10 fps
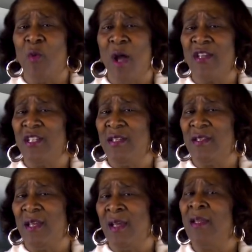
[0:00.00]
why she
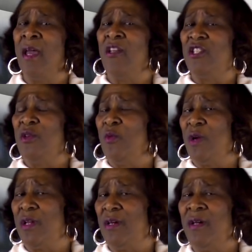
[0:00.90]
said she
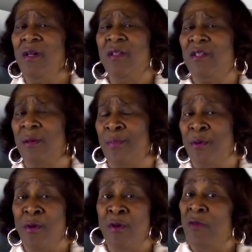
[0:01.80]
wanted HUD to
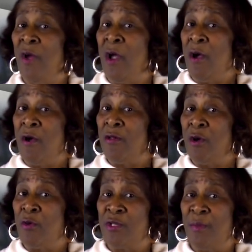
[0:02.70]
approve her
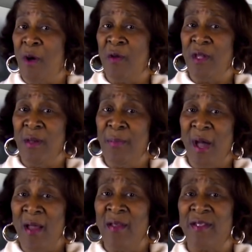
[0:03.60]
no smoking
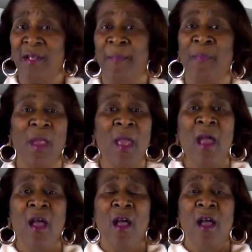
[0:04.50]
policy.
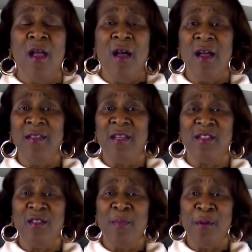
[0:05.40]
HUD
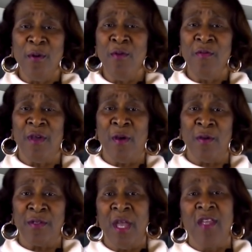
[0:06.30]
doesn't approve
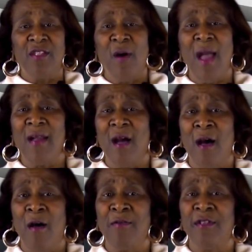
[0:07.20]
those. So I
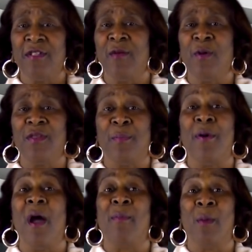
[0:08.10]
called to see what the
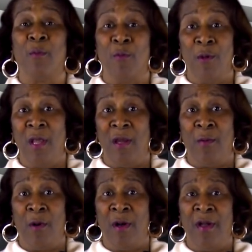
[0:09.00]
problem really
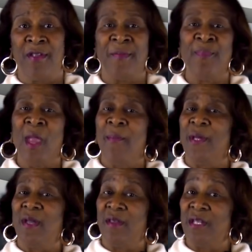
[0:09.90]
was
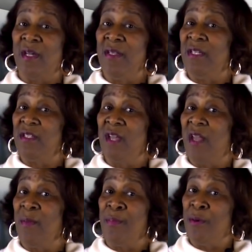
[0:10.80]
because HUD does
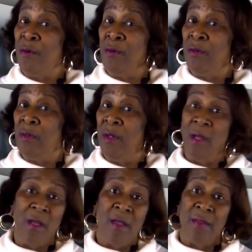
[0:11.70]
not approve
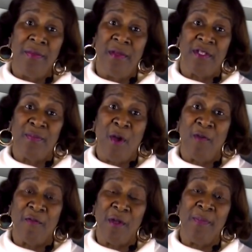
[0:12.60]
the
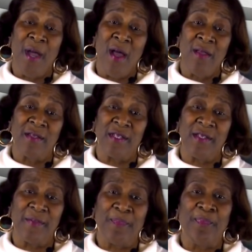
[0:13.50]
smoke-free policies.